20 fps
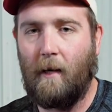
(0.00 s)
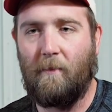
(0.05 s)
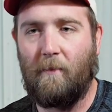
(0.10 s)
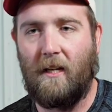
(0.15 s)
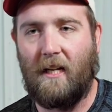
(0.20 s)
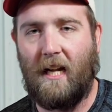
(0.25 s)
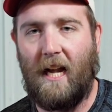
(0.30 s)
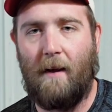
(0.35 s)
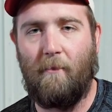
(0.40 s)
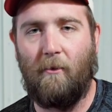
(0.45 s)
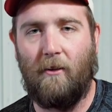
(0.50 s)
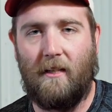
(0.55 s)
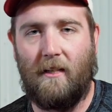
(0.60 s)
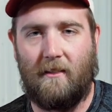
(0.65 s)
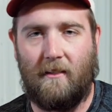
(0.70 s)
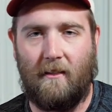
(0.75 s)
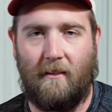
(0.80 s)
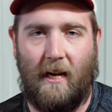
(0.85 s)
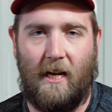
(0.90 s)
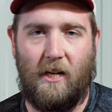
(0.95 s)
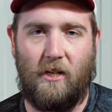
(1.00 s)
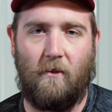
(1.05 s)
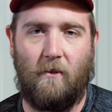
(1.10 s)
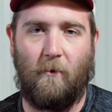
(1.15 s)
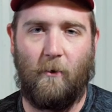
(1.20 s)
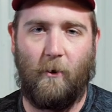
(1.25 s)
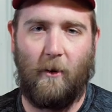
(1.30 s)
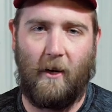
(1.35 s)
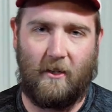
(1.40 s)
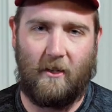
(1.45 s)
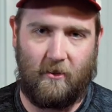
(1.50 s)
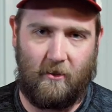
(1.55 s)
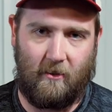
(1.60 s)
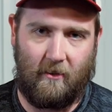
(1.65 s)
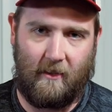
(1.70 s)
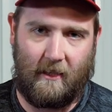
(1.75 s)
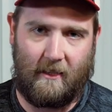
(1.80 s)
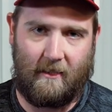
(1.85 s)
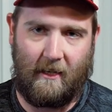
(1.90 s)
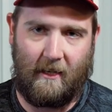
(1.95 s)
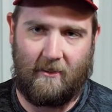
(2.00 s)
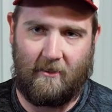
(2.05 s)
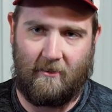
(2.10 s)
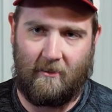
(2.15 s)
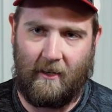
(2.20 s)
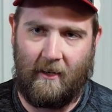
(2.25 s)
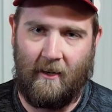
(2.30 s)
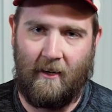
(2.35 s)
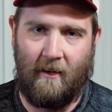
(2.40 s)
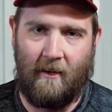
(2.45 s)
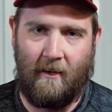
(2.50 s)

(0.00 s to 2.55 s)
up the cable installation for an external accessory.